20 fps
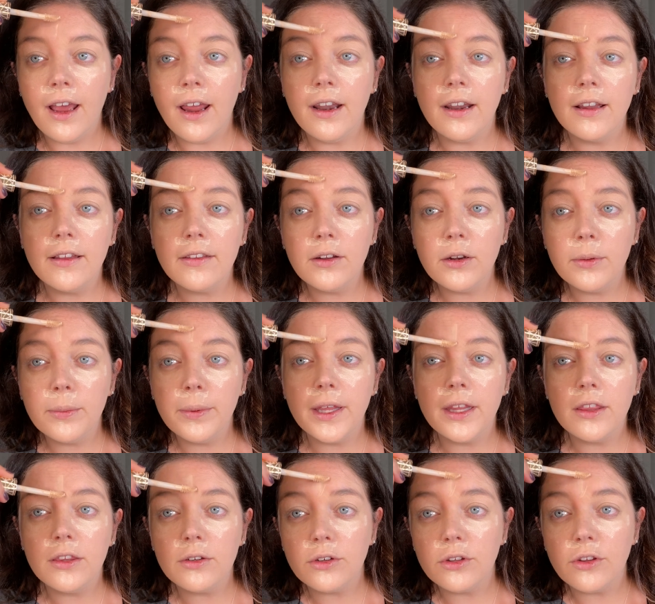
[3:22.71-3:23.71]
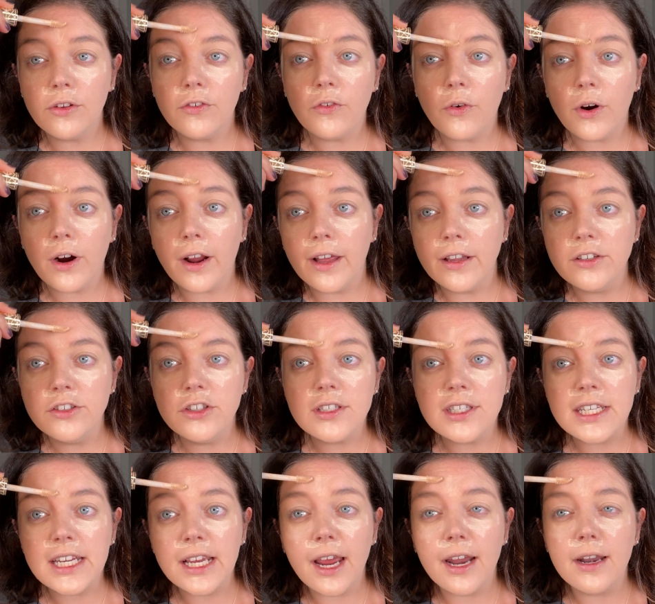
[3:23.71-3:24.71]
and a little bit through the forehead,
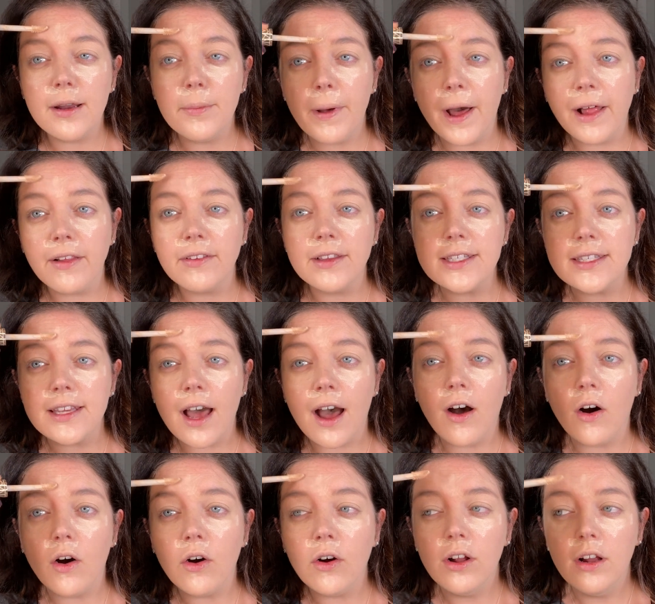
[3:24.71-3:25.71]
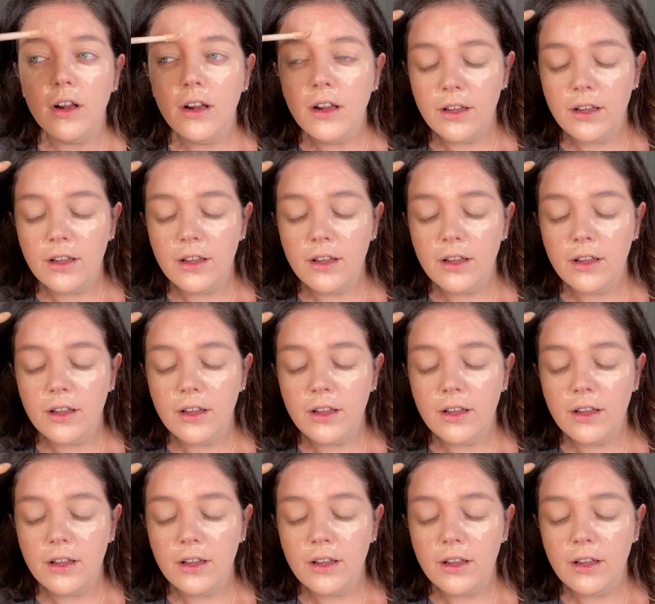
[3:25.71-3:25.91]
just to kind of balance out